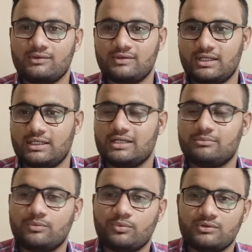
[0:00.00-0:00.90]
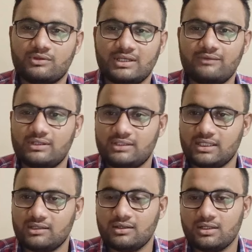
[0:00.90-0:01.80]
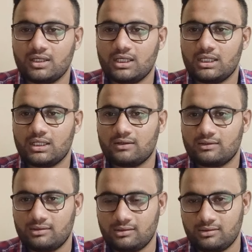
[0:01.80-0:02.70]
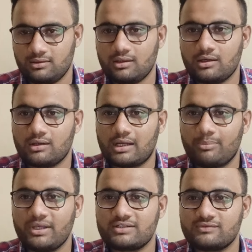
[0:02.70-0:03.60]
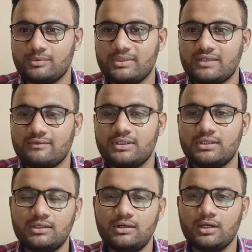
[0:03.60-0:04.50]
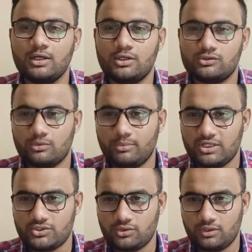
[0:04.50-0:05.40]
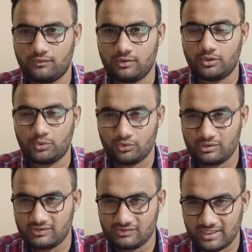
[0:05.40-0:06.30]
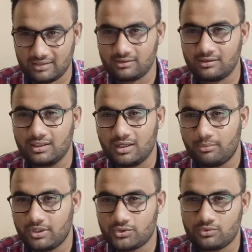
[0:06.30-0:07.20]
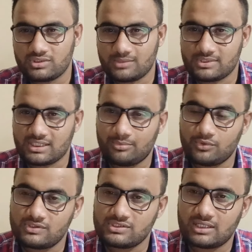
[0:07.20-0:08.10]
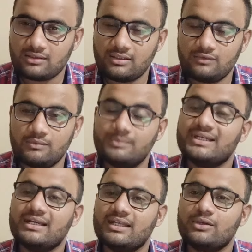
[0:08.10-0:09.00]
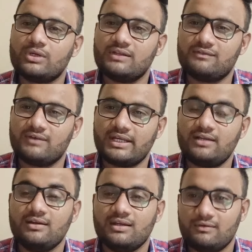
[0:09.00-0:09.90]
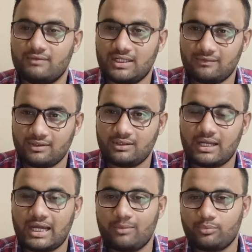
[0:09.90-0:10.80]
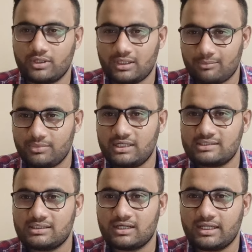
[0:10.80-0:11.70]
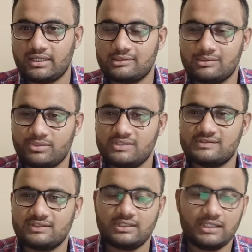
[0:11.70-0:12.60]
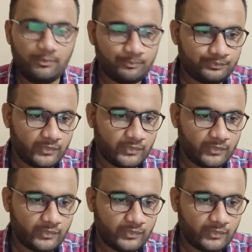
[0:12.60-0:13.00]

Seat allotment process, everything updates will be given here. So make sure if you are new to this channel, make sure you subscribe to this channel. You will be getting notified whenever I put an updates regarding the Pgcet.